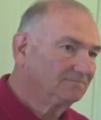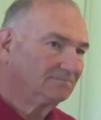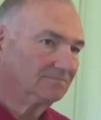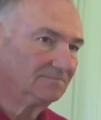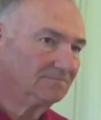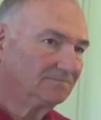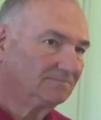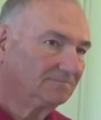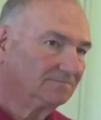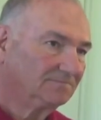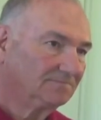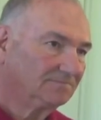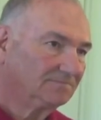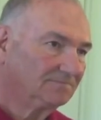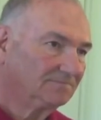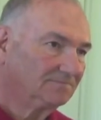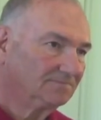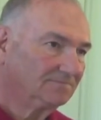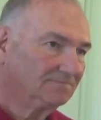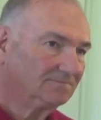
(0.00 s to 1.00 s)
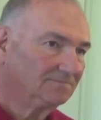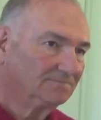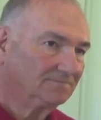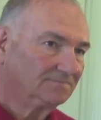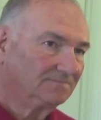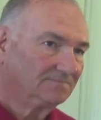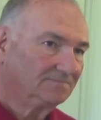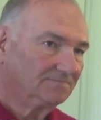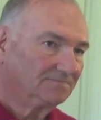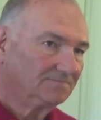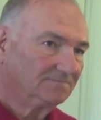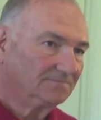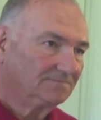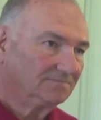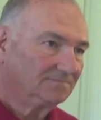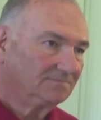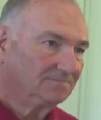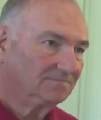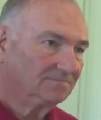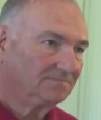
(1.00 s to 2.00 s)

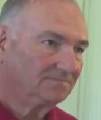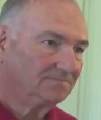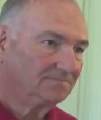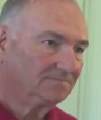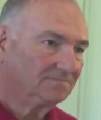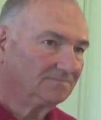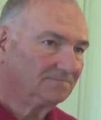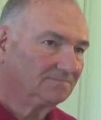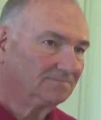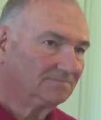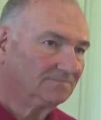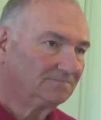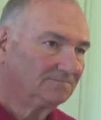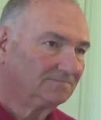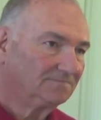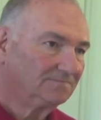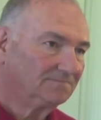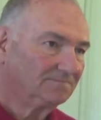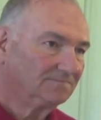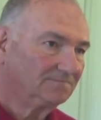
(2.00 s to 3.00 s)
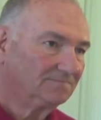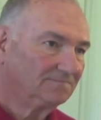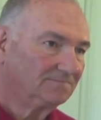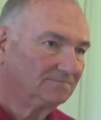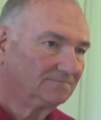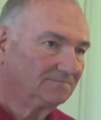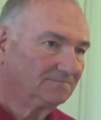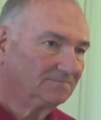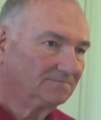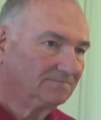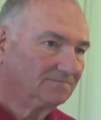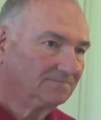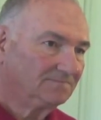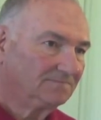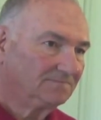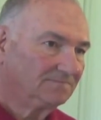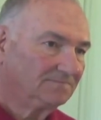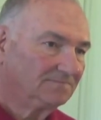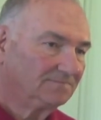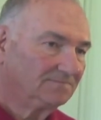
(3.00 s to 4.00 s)

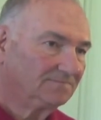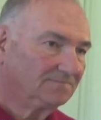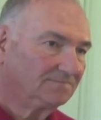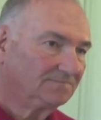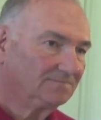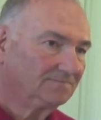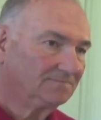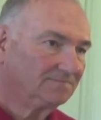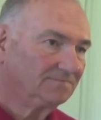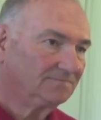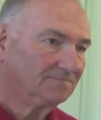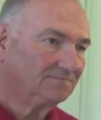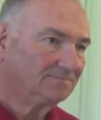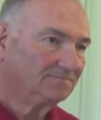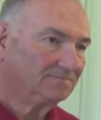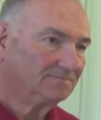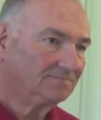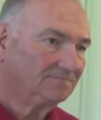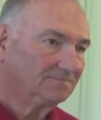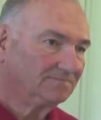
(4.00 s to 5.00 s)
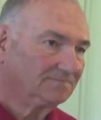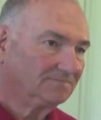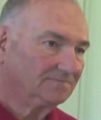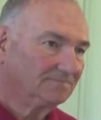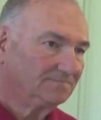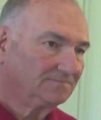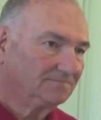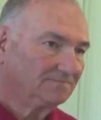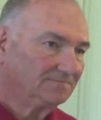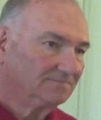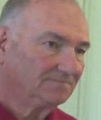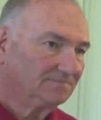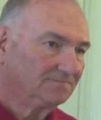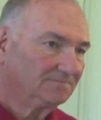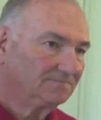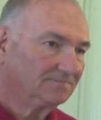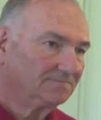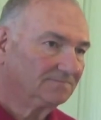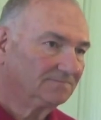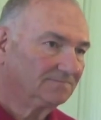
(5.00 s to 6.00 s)

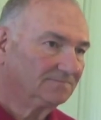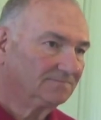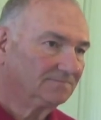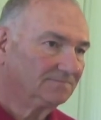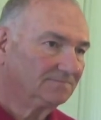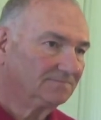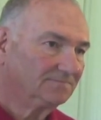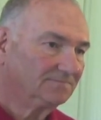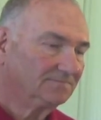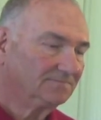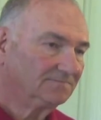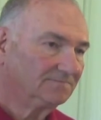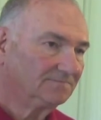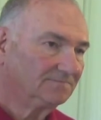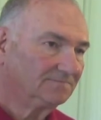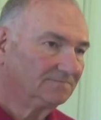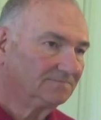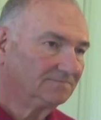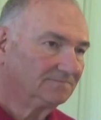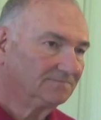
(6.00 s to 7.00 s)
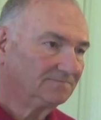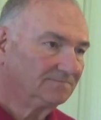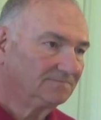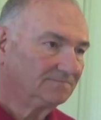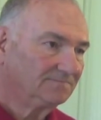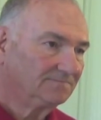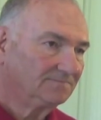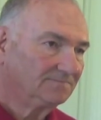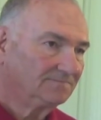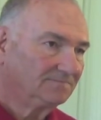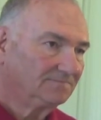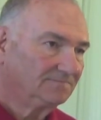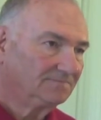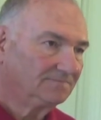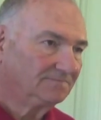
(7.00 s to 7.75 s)
(silent)